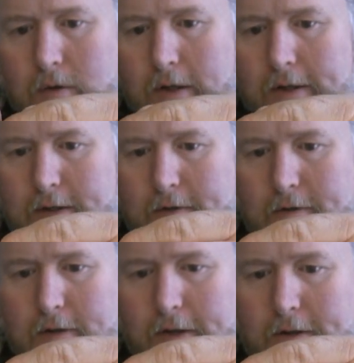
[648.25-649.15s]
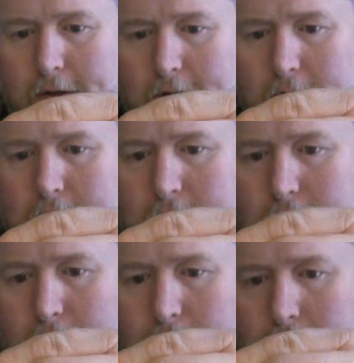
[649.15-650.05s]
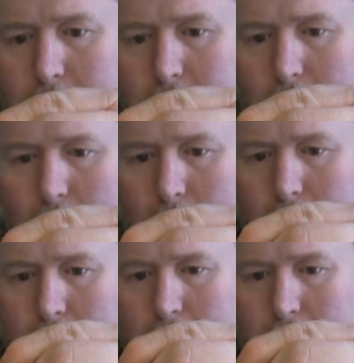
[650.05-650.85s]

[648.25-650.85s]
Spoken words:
Take the ears, go through the hole,